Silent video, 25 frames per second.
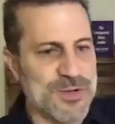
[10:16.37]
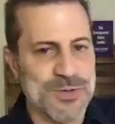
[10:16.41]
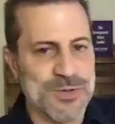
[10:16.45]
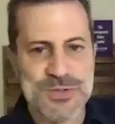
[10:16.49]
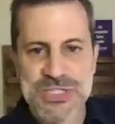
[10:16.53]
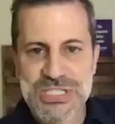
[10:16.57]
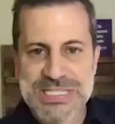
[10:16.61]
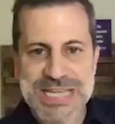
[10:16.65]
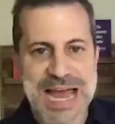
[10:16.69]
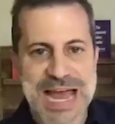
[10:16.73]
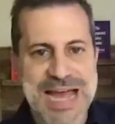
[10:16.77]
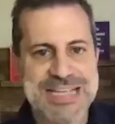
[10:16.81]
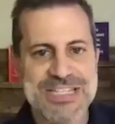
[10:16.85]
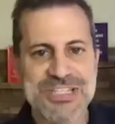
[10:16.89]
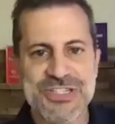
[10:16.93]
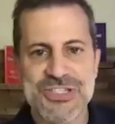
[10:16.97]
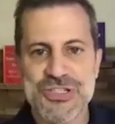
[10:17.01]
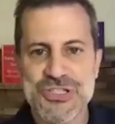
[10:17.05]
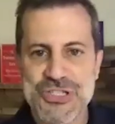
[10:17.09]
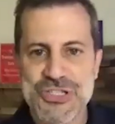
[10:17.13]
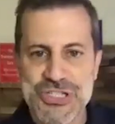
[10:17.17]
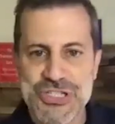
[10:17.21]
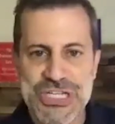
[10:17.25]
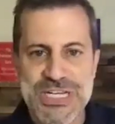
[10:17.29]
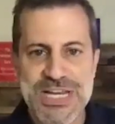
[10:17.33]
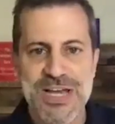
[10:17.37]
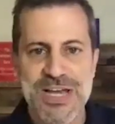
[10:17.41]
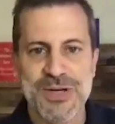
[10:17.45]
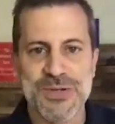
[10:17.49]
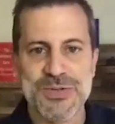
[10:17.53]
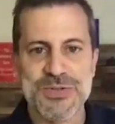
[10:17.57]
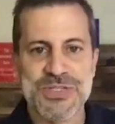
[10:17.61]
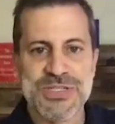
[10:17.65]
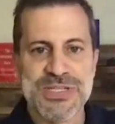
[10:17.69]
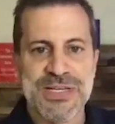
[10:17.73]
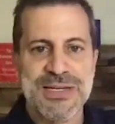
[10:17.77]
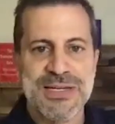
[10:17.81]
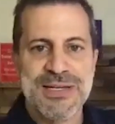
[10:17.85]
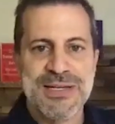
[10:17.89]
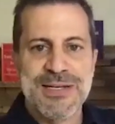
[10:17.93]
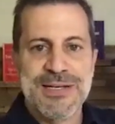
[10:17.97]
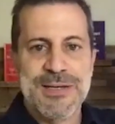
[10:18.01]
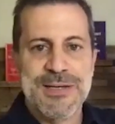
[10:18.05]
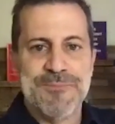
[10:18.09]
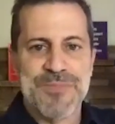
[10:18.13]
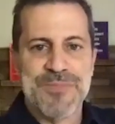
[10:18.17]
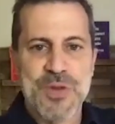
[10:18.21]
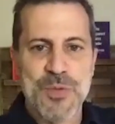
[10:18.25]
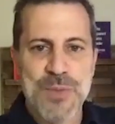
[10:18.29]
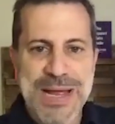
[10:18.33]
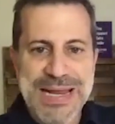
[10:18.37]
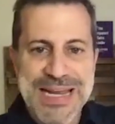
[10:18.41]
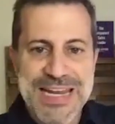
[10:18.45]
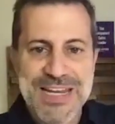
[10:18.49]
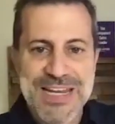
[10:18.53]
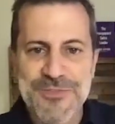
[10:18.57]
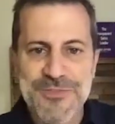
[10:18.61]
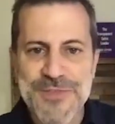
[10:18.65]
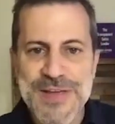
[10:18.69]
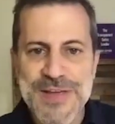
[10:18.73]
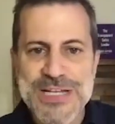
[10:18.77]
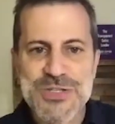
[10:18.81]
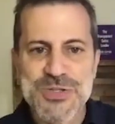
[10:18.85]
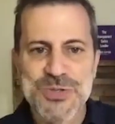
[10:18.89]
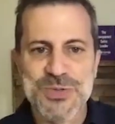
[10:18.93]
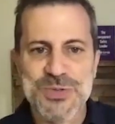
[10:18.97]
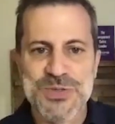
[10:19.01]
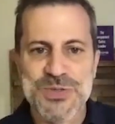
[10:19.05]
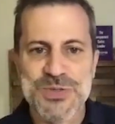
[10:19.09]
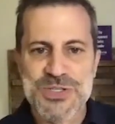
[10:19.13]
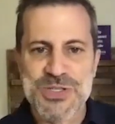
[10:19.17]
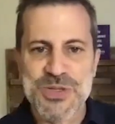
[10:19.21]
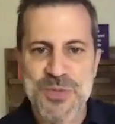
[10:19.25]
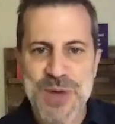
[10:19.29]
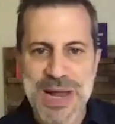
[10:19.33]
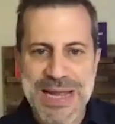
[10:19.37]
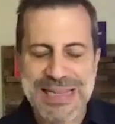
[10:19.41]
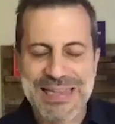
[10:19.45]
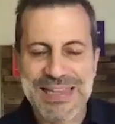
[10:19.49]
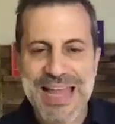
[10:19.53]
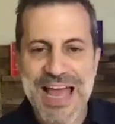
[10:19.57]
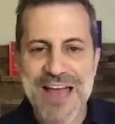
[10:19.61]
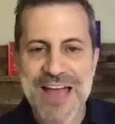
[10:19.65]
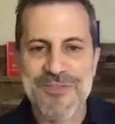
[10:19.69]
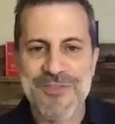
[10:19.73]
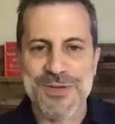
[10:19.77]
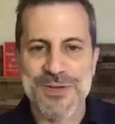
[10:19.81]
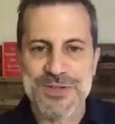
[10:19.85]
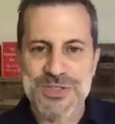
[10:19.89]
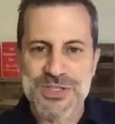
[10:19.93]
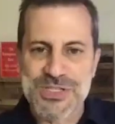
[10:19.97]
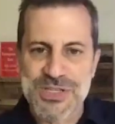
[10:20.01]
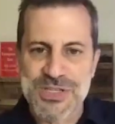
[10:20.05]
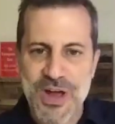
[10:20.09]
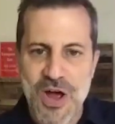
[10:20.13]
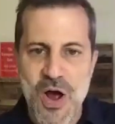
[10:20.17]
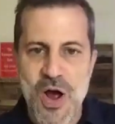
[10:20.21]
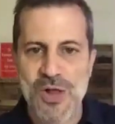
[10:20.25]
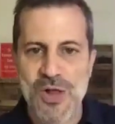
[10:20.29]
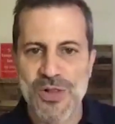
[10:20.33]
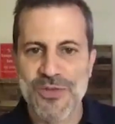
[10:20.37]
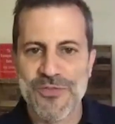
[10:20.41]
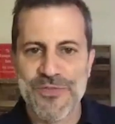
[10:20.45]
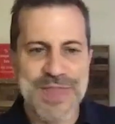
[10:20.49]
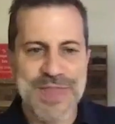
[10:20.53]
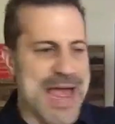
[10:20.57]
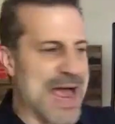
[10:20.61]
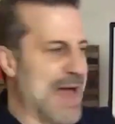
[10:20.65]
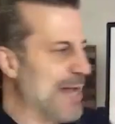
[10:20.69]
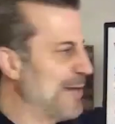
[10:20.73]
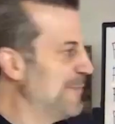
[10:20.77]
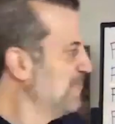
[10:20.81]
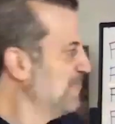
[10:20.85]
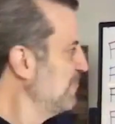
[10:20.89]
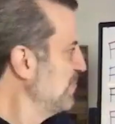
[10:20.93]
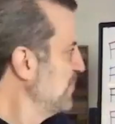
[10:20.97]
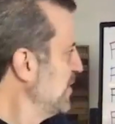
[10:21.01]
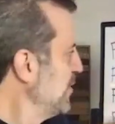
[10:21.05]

sizes, geos, the right individuals, the right levels, all of that.